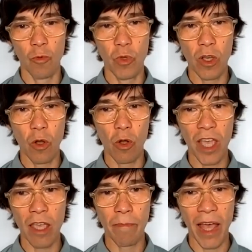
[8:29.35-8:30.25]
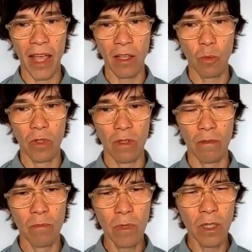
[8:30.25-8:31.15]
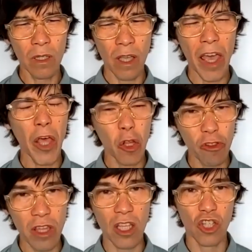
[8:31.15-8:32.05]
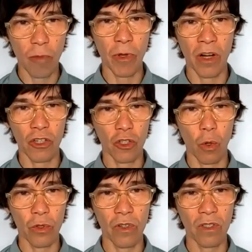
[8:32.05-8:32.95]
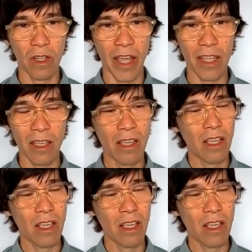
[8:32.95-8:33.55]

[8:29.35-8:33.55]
We all came back with a healthy chip on our shoulders to like